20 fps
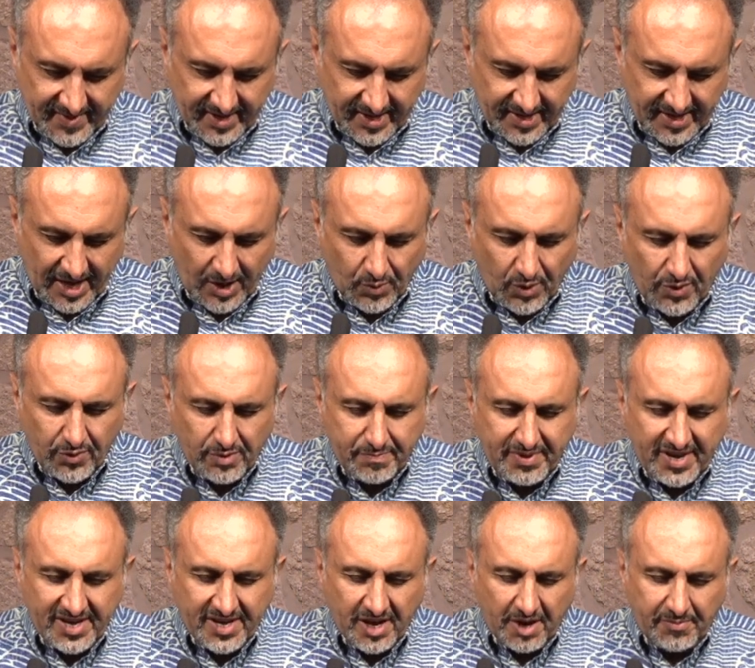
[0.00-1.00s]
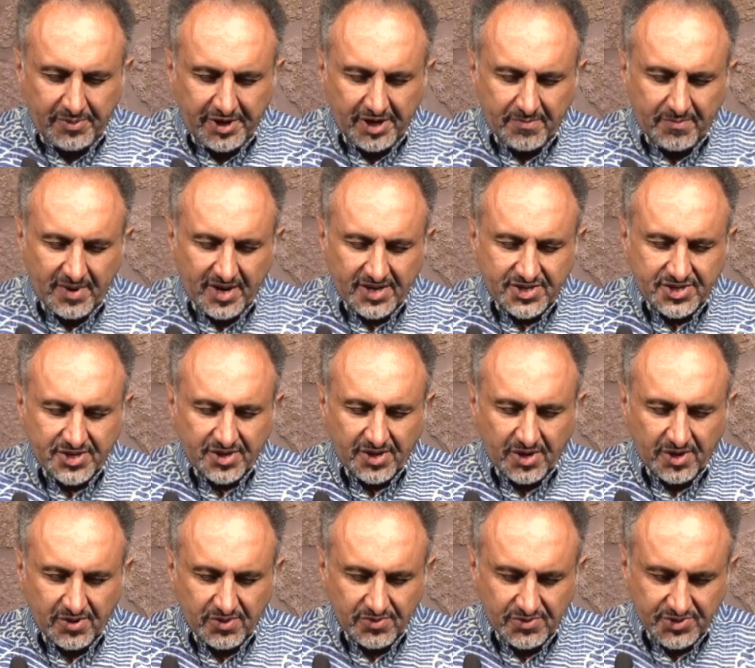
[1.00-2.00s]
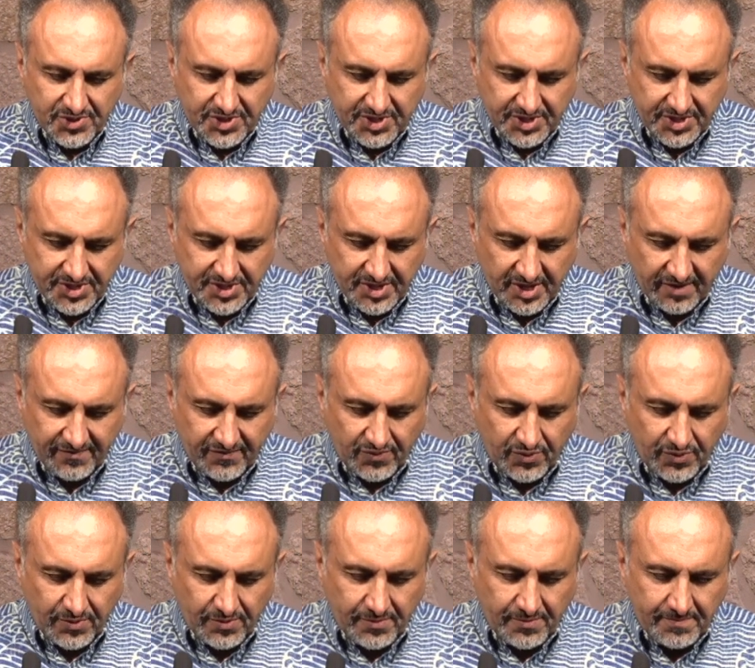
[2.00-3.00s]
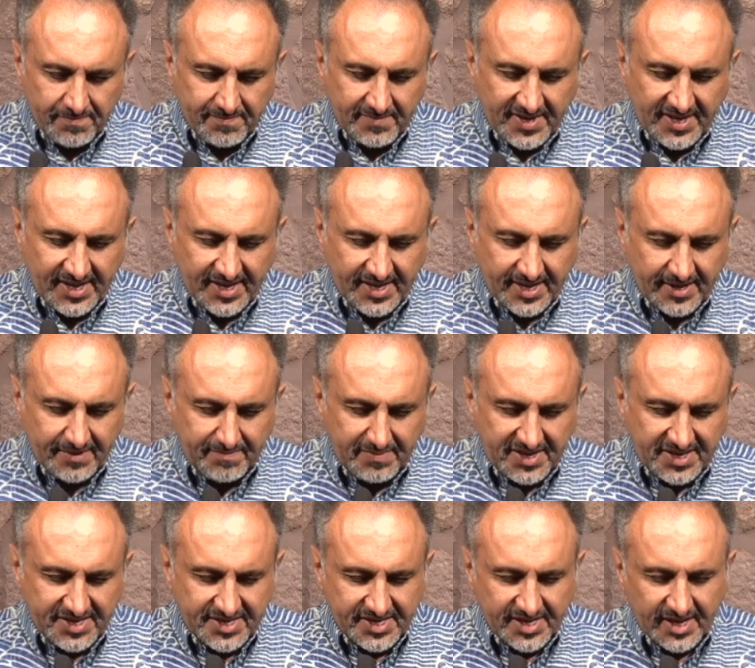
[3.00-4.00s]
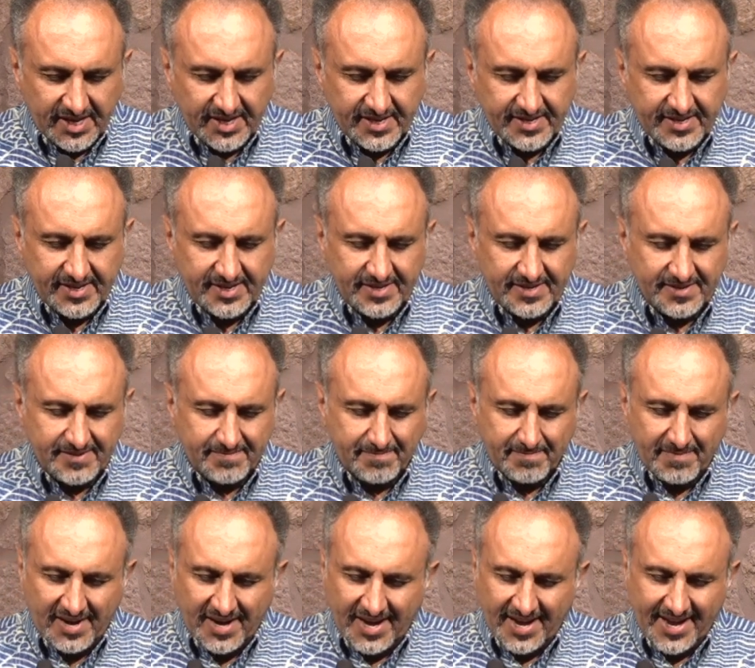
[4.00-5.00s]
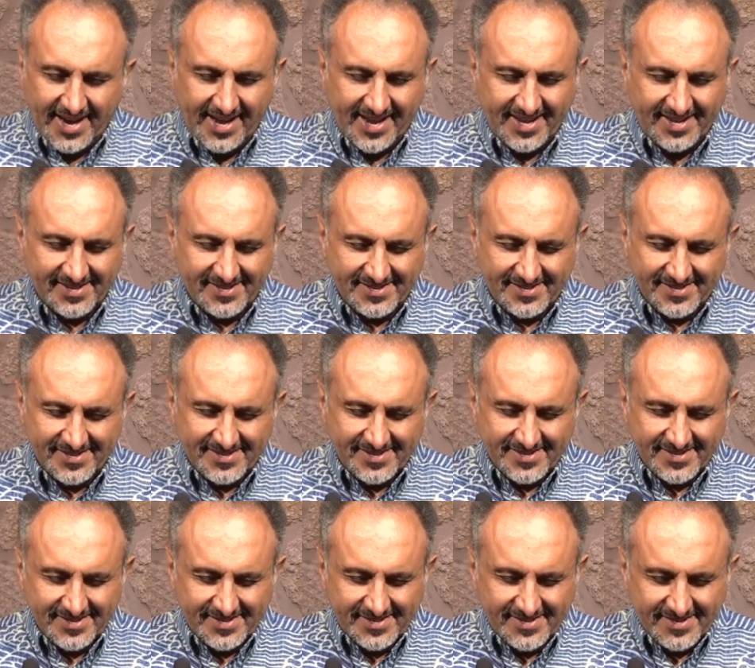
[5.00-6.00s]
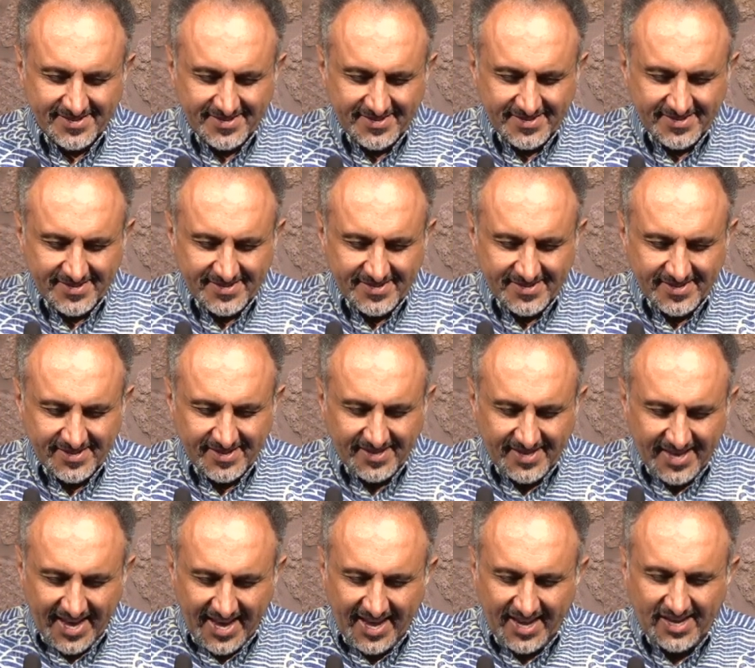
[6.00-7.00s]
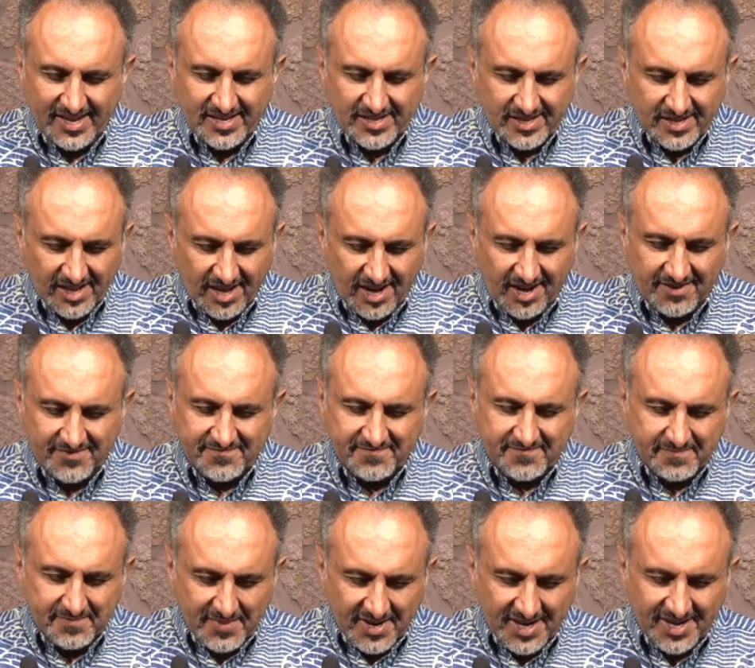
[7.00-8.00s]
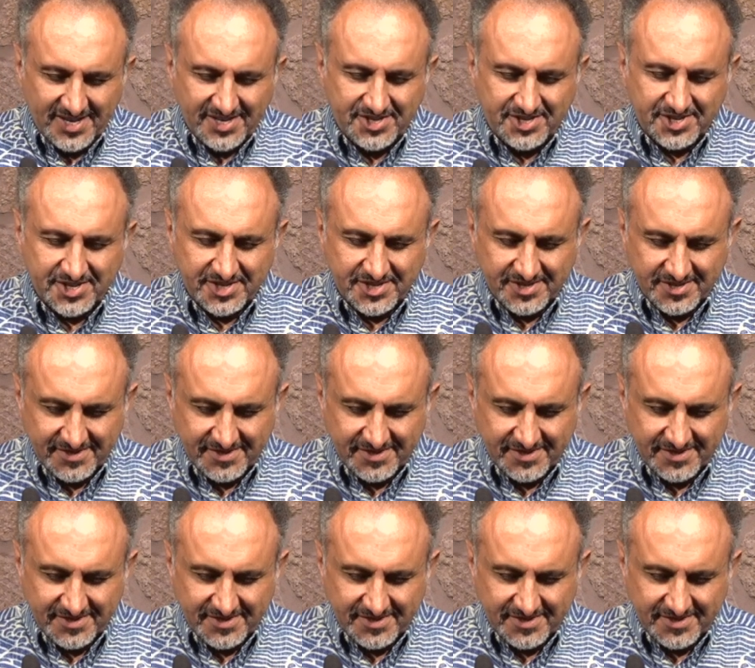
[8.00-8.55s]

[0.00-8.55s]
that we would be numbered amongst those of whom it can be said, My, they love much.